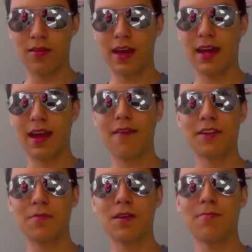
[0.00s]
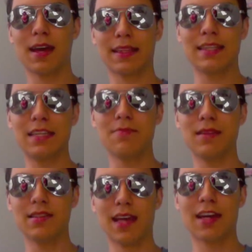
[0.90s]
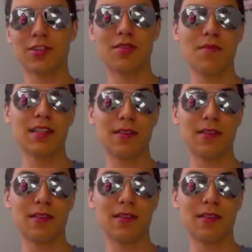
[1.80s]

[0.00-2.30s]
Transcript: that having to beat back the demons actually makes